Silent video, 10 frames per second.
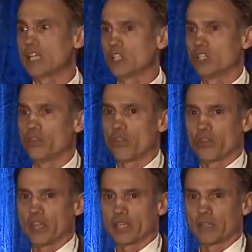a good
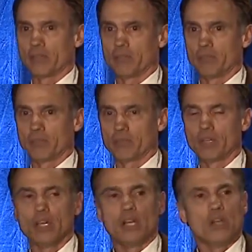thing.
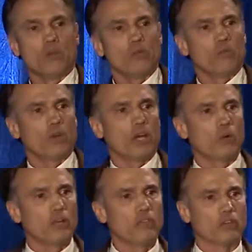
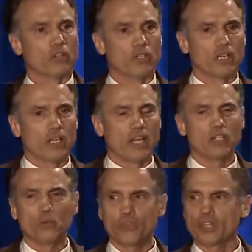However, I
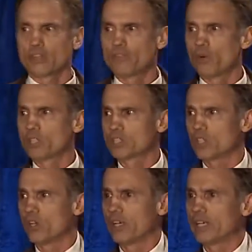don't think the focus
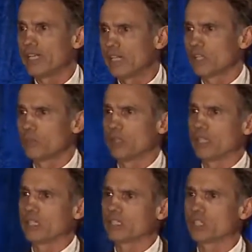on
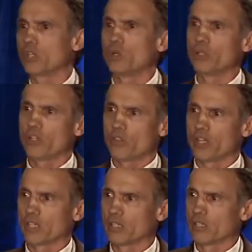ill-being is the only
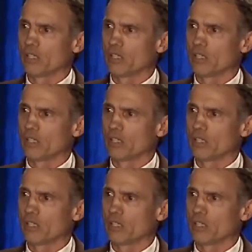thing.